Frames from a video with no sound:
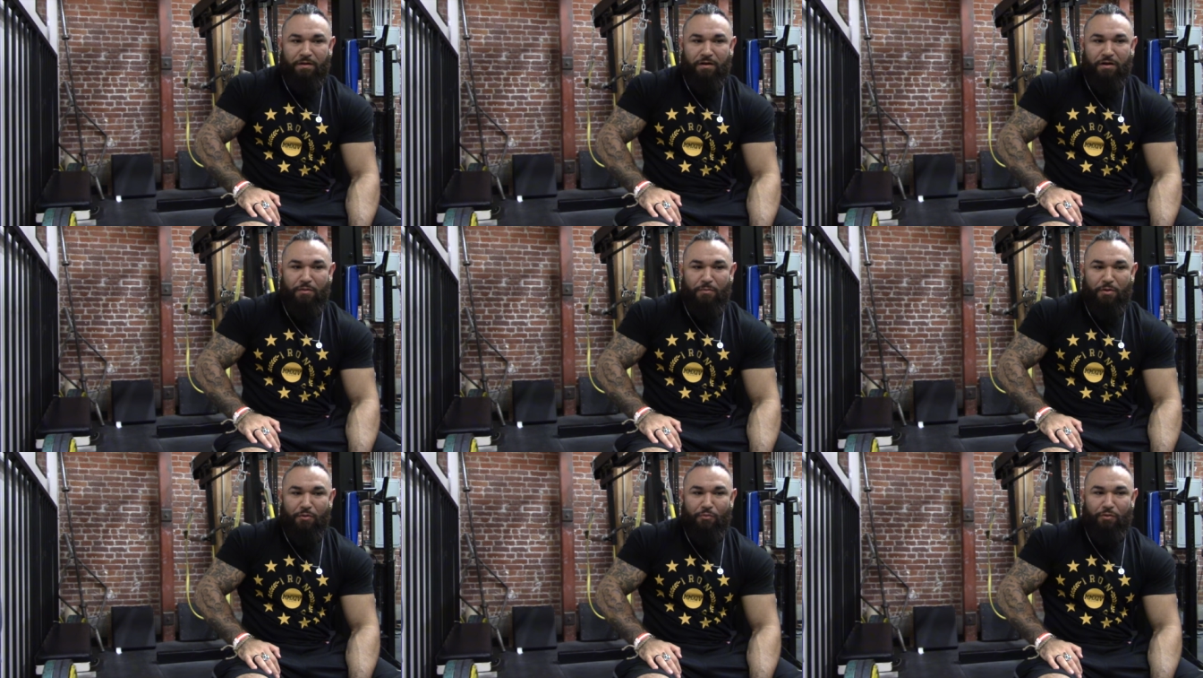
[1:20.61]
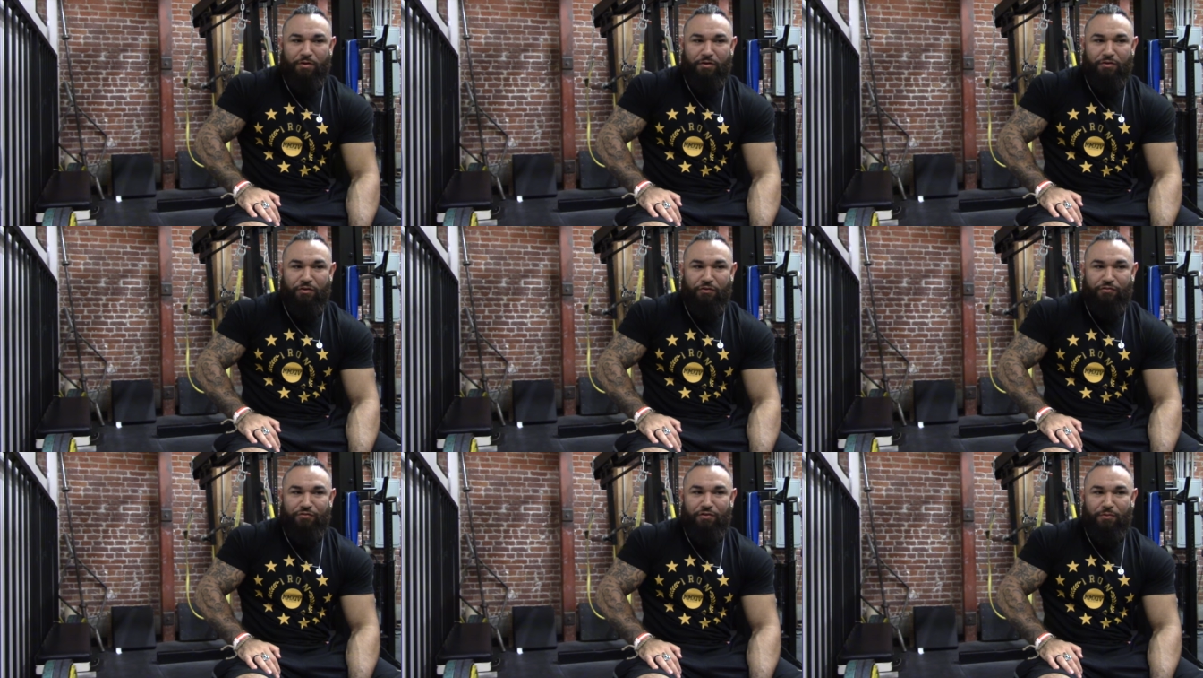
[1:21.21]
I remember what a
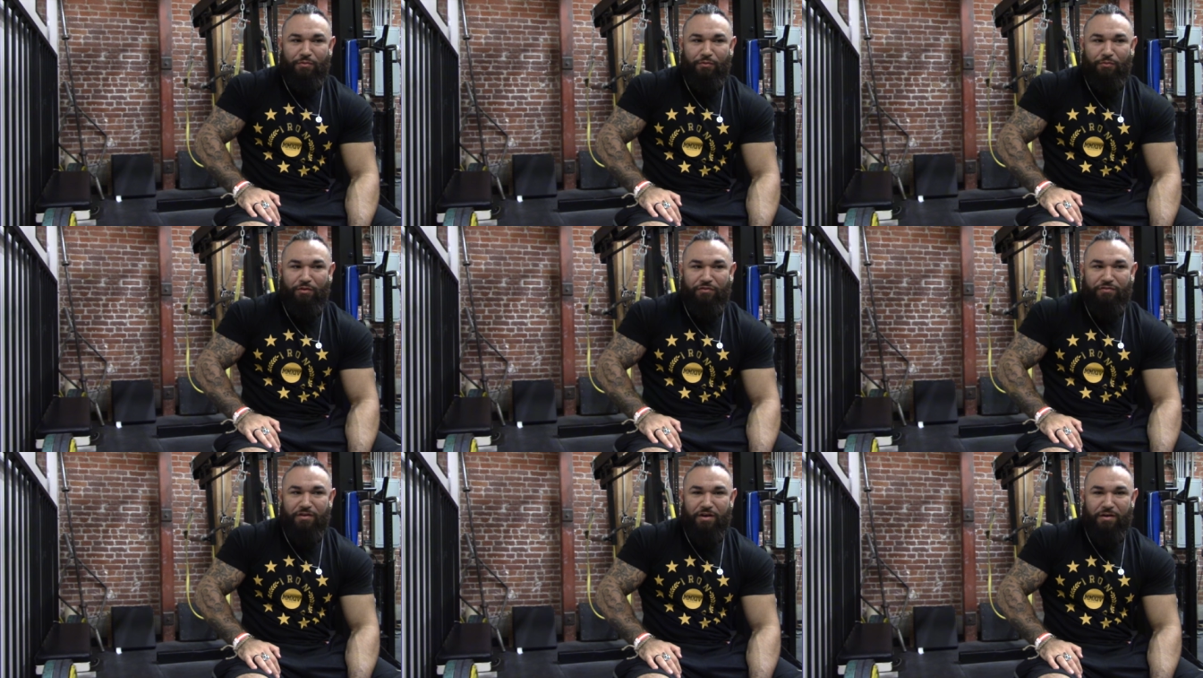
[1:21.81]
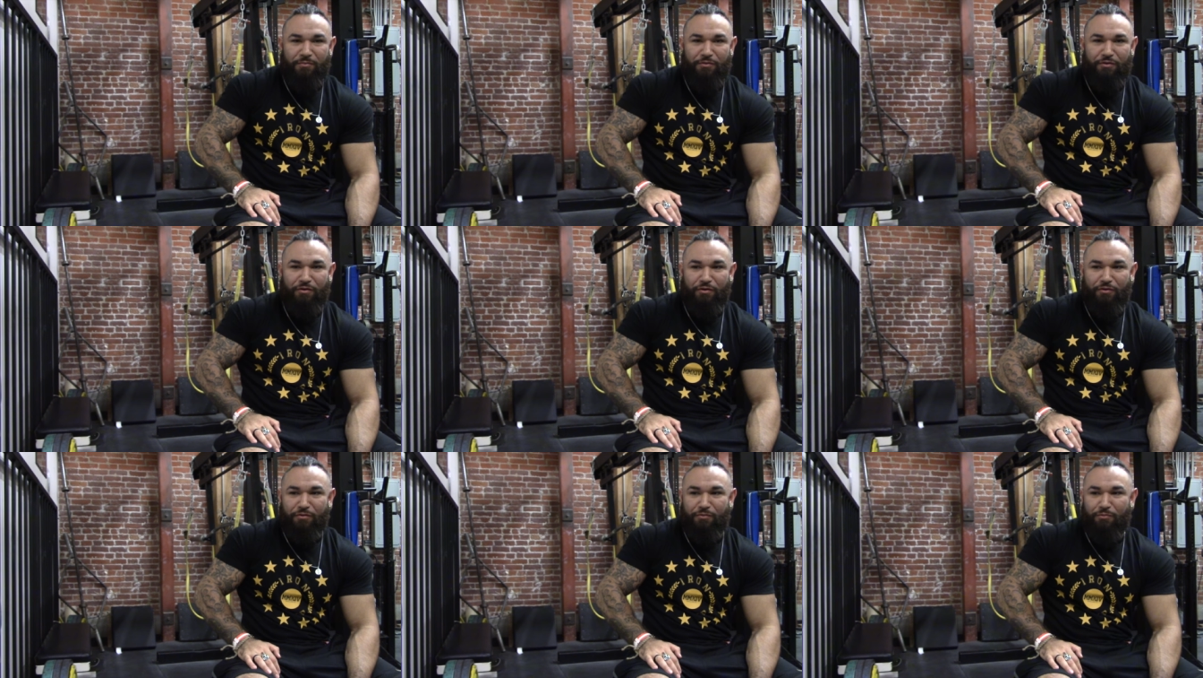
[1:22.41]
coach told me one time, you
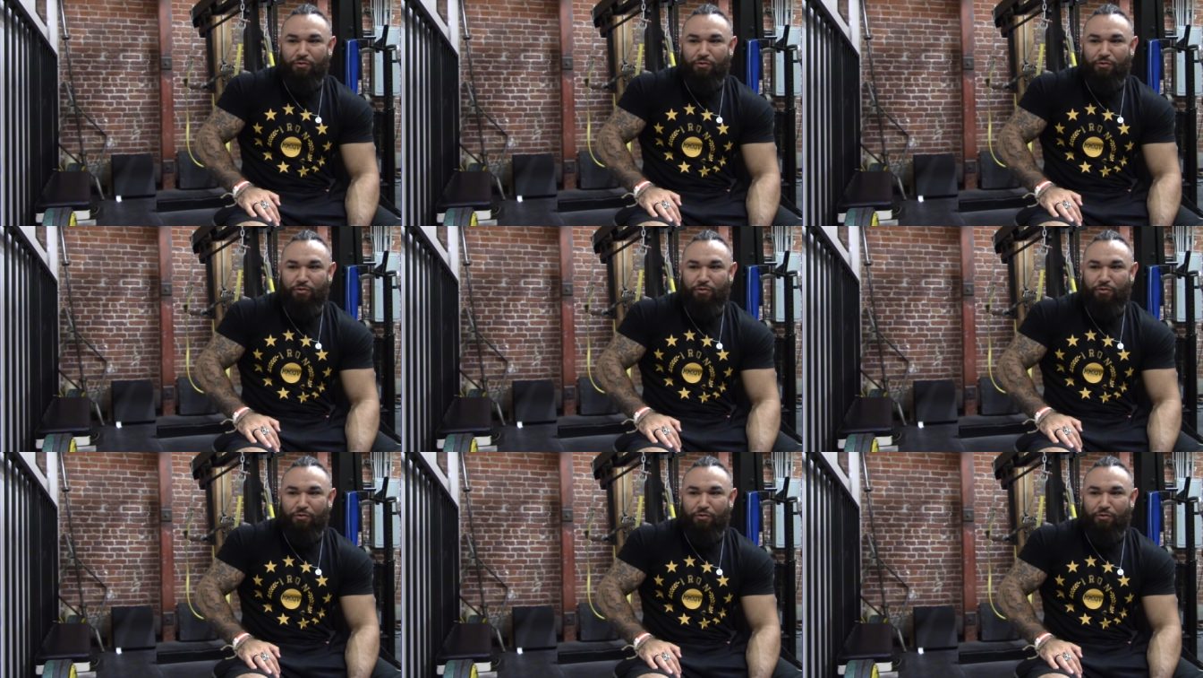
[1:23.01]
know,